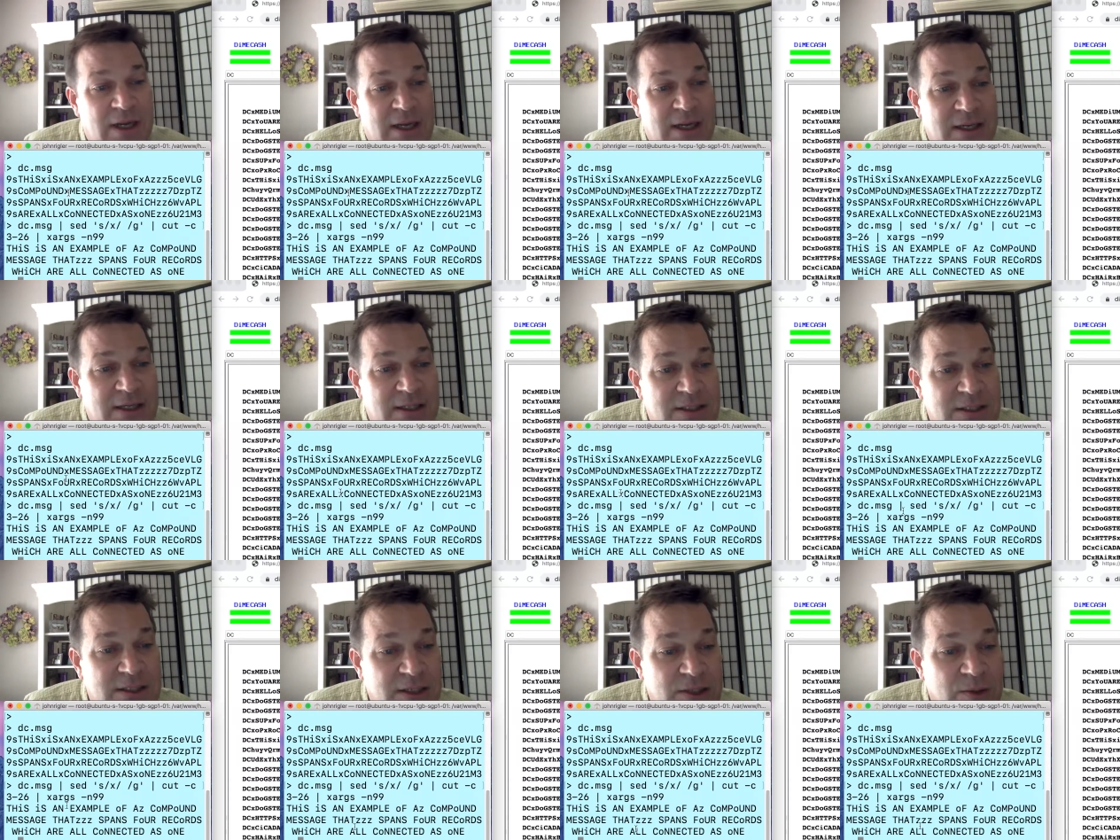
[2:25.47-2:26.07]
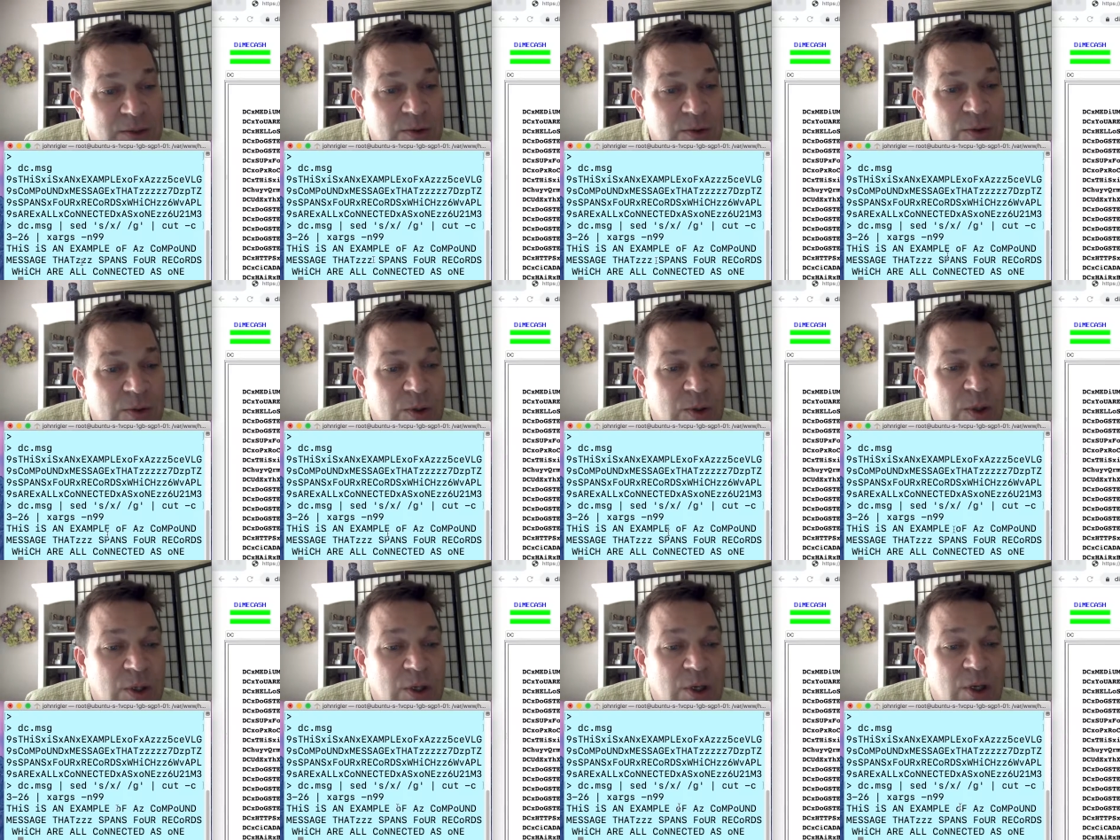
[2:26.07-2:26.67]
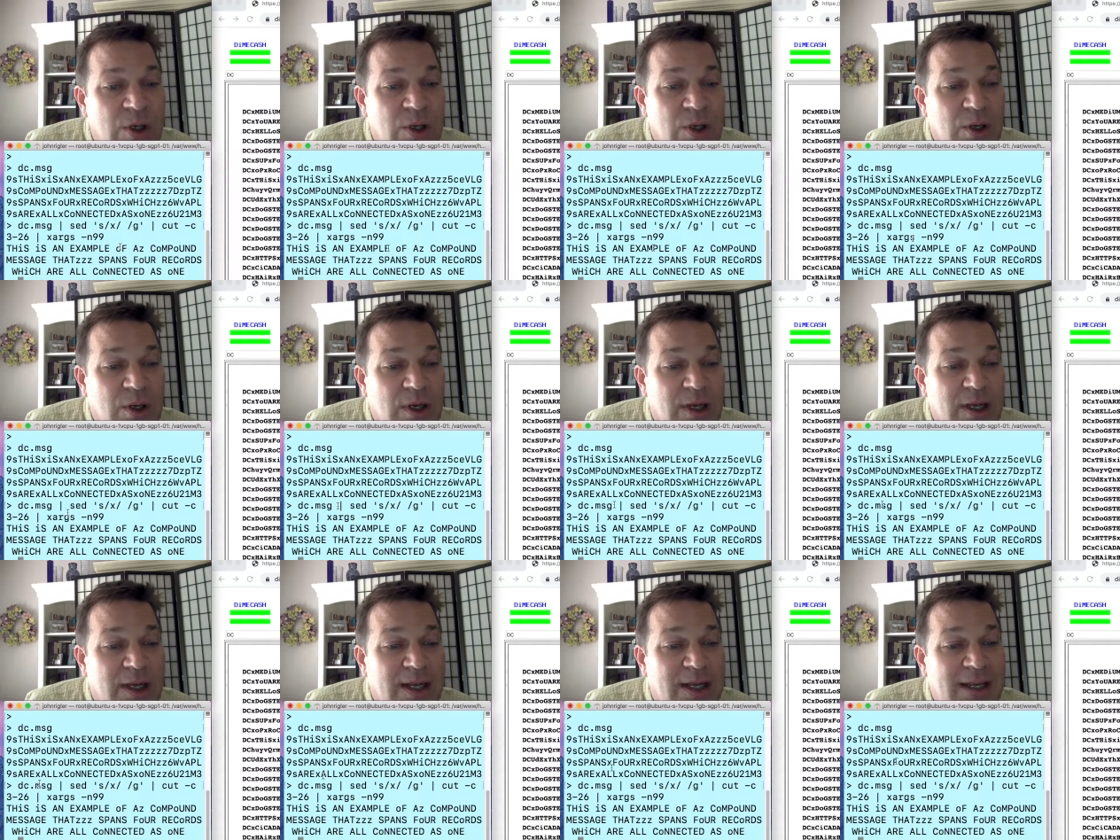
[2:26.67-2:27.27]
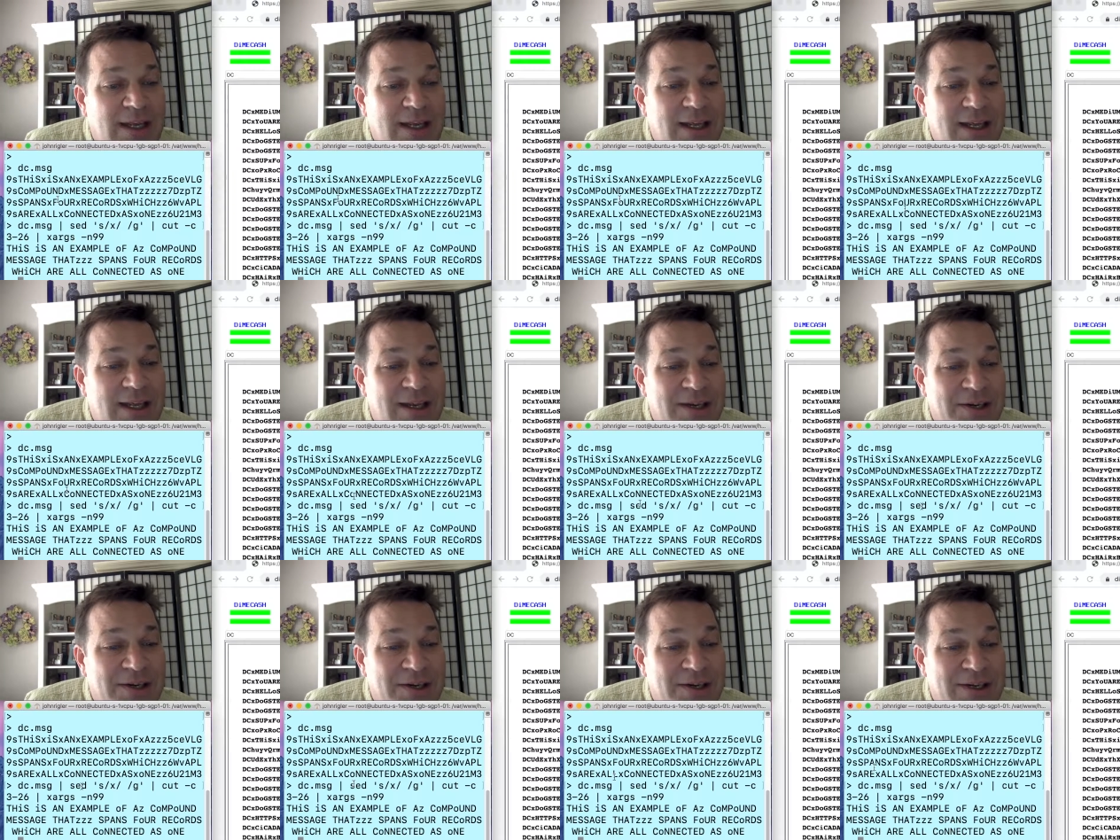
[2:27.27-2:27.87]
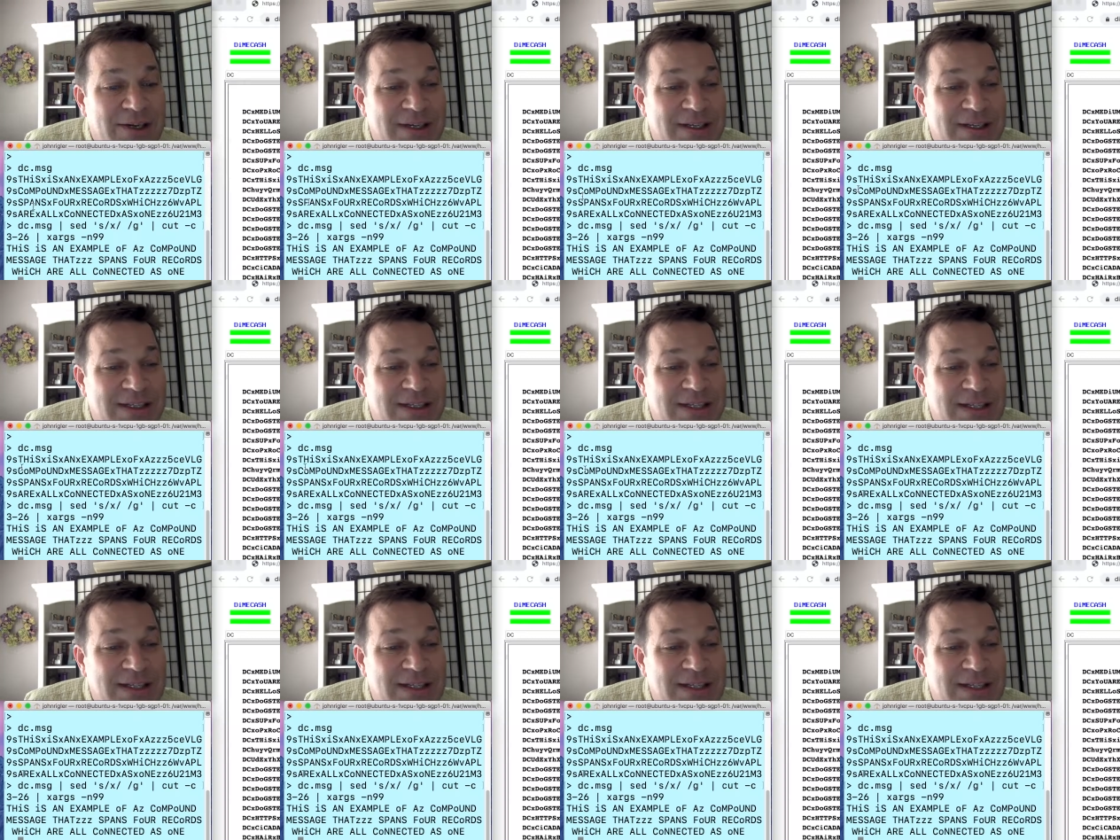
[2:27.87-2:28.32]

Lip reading: So here is